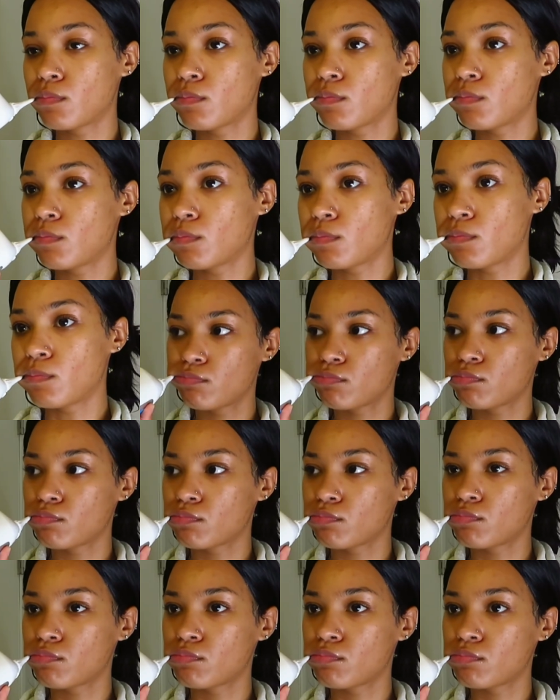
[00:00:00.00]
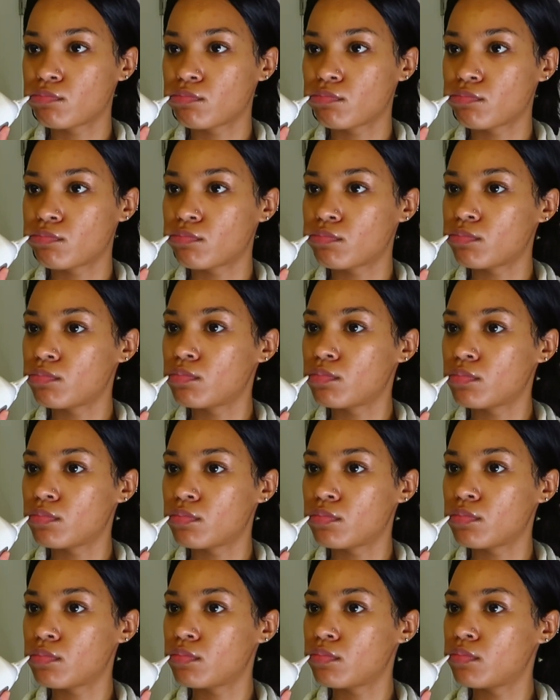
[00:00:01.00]

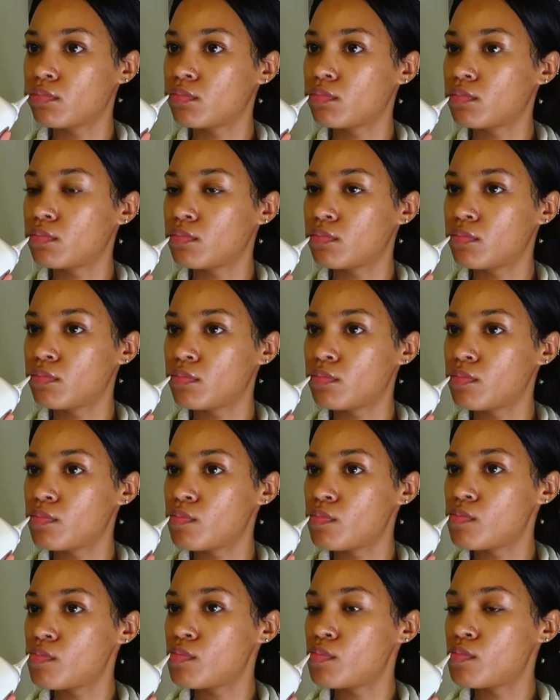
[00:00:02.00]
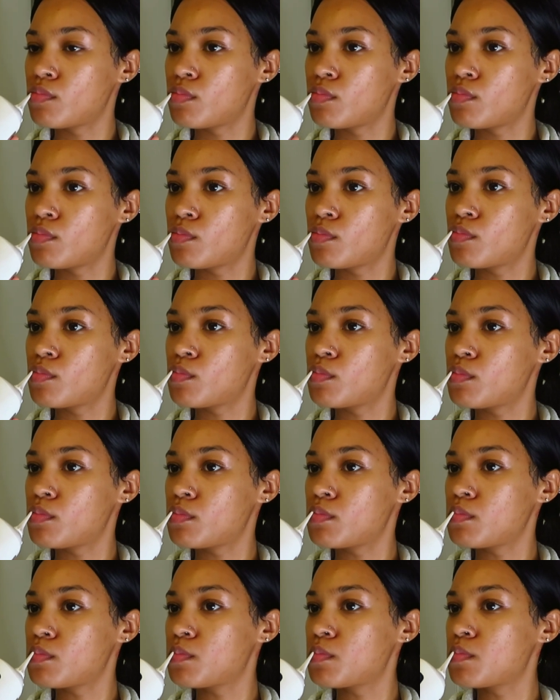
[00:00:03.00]

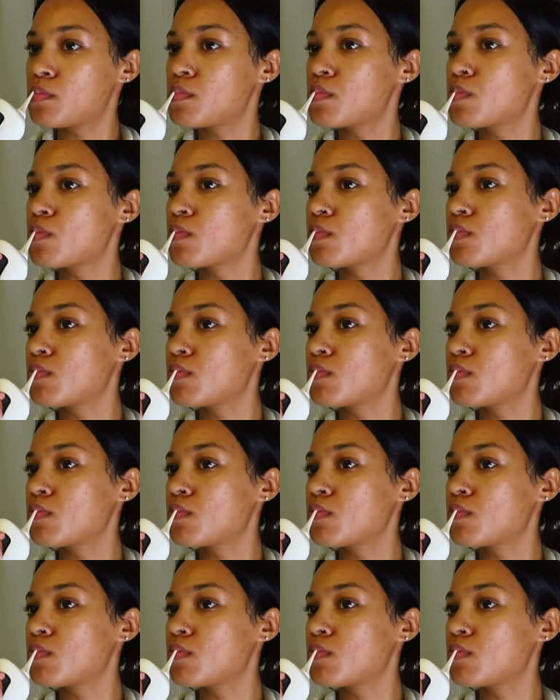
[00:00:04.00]
Nobody speaks.